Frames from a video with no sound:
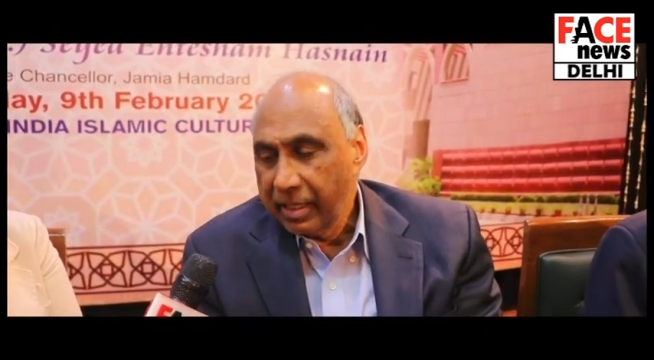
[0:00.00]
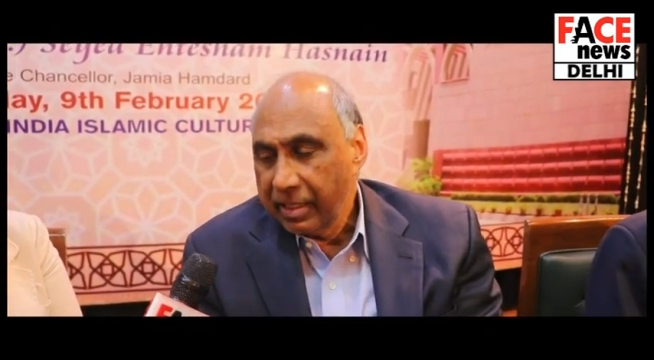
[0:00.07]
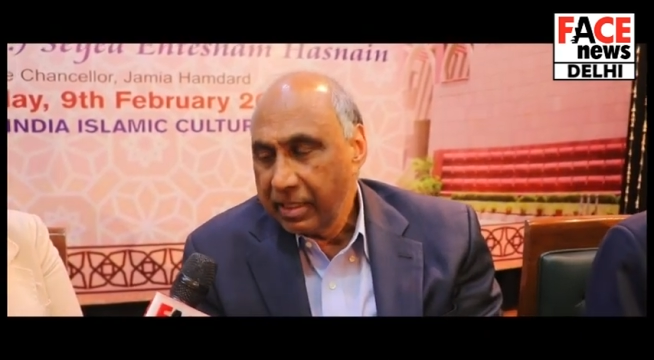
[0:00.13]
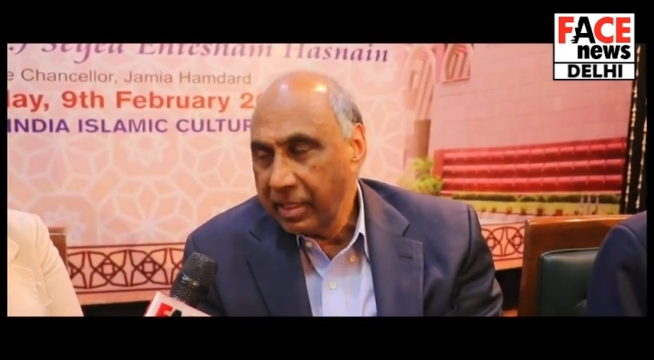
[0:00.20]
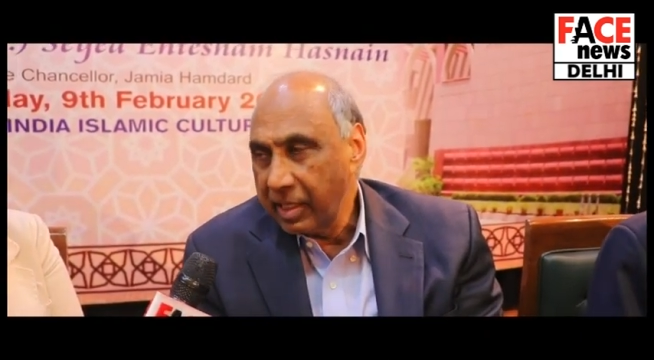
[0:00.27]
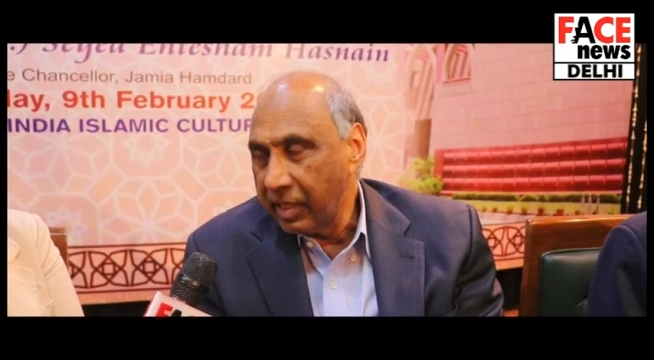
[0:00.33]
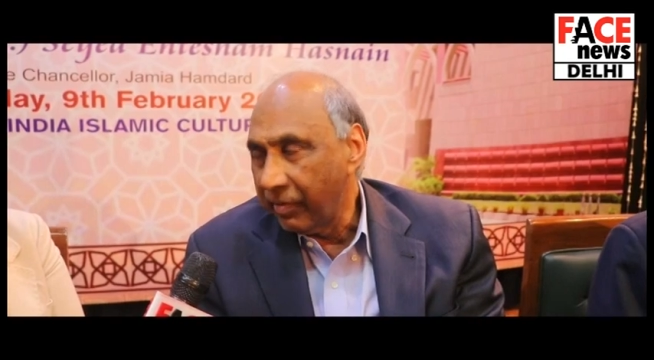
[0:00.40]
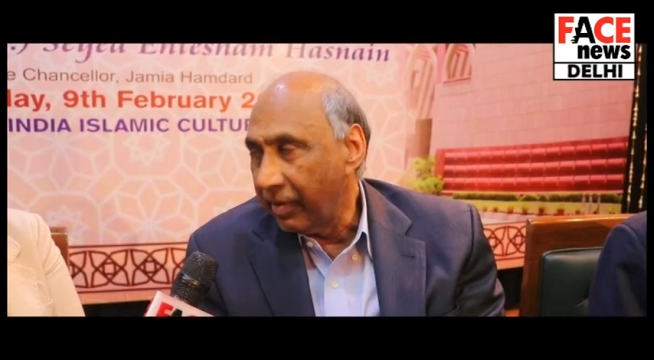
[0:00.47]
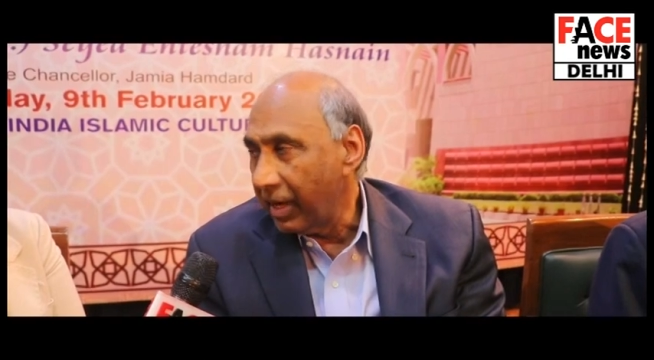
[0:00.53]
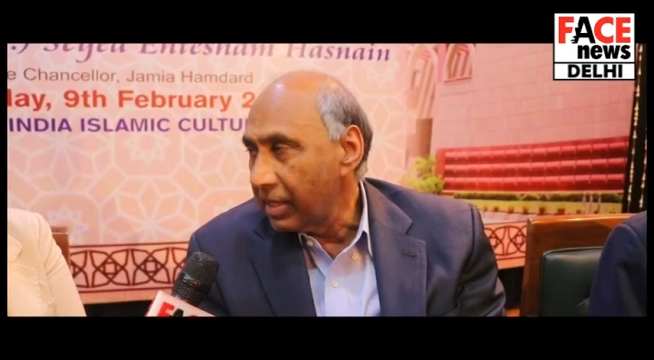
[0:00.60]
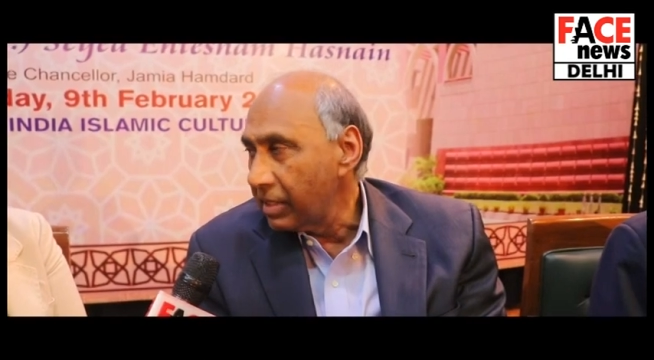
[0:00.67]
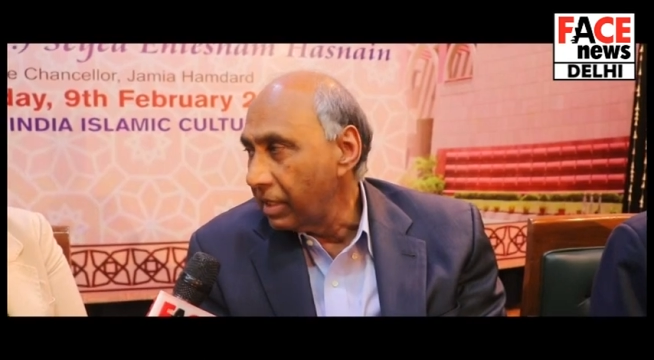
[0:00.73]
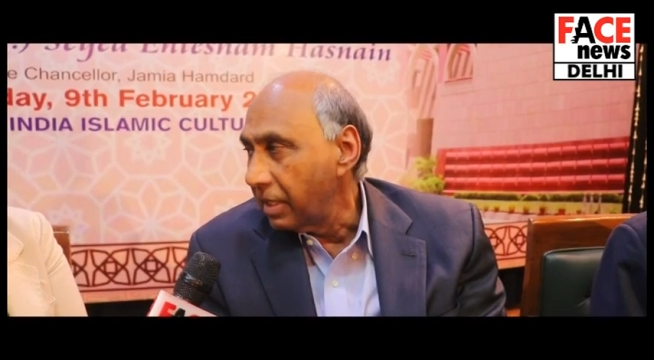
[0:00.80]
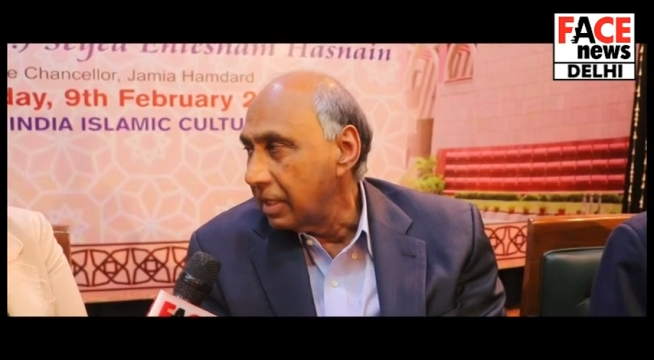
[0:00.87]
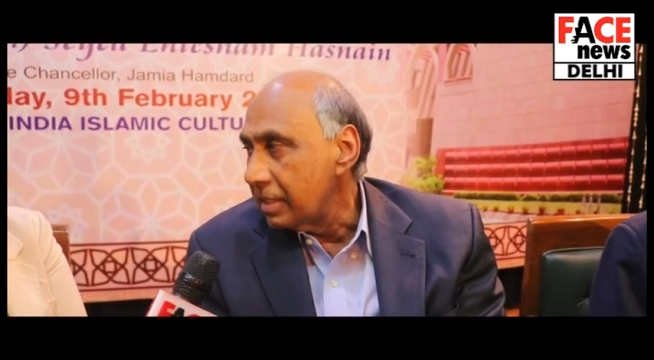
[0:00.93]
center of
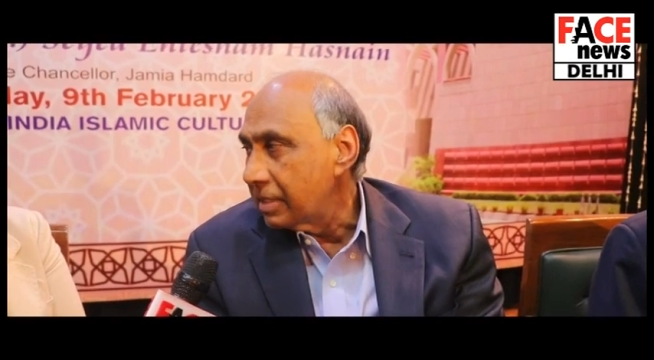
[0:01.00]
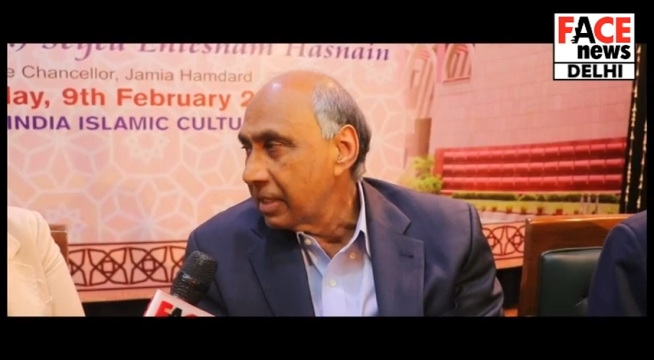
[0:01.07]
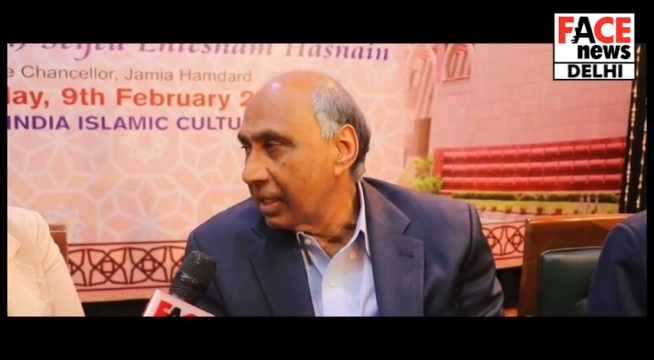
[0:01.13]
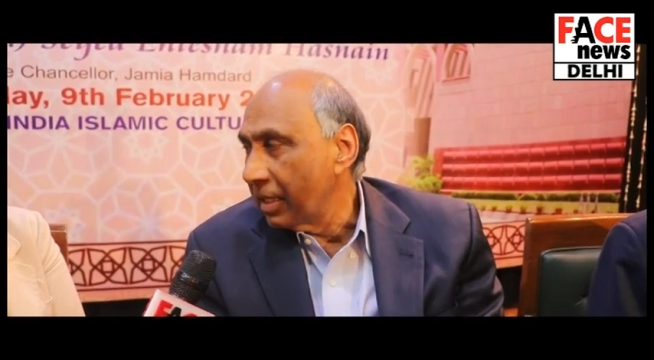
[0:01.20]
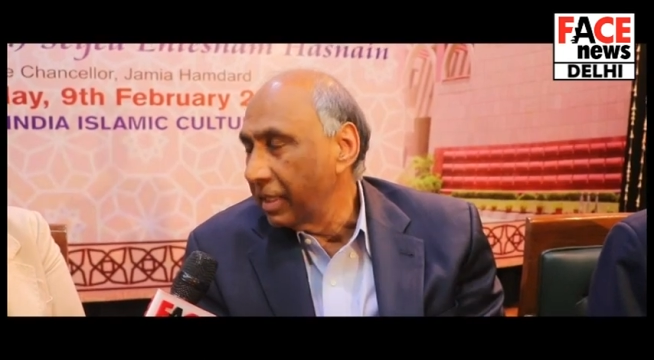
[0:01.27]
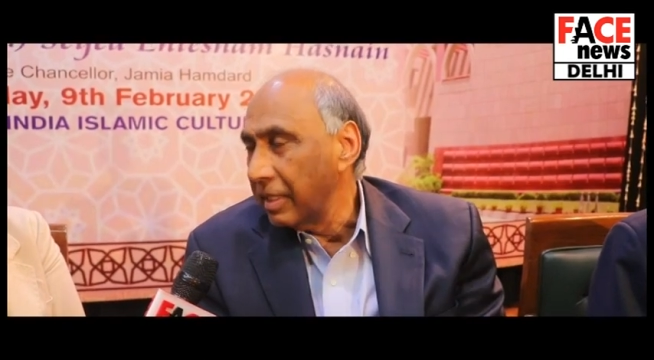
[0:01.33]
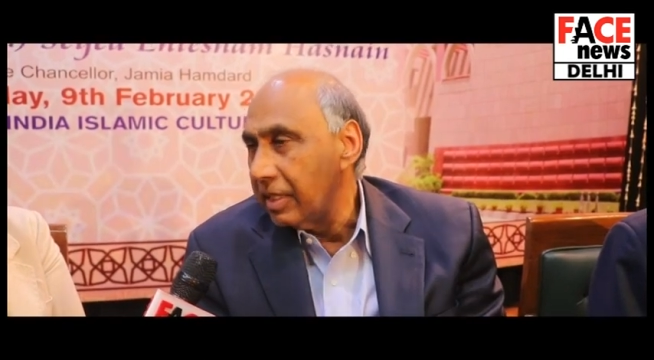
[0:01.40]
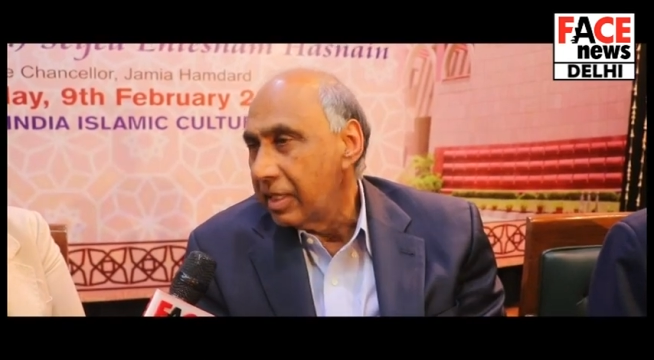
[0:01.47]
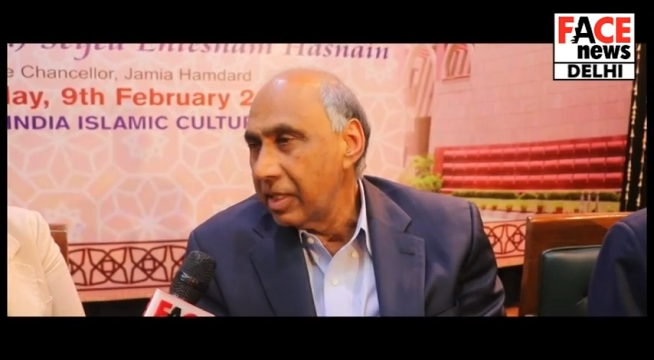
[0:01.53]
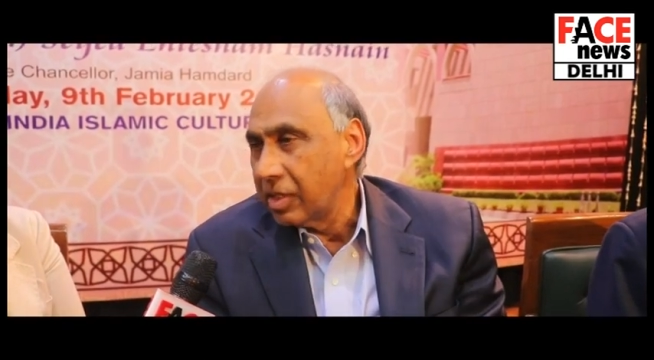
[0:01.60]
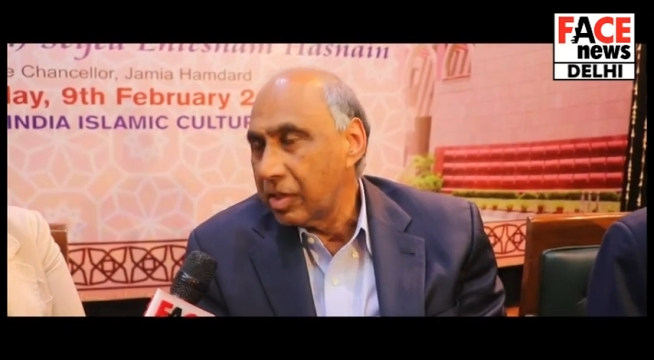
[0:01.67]
excellence, and they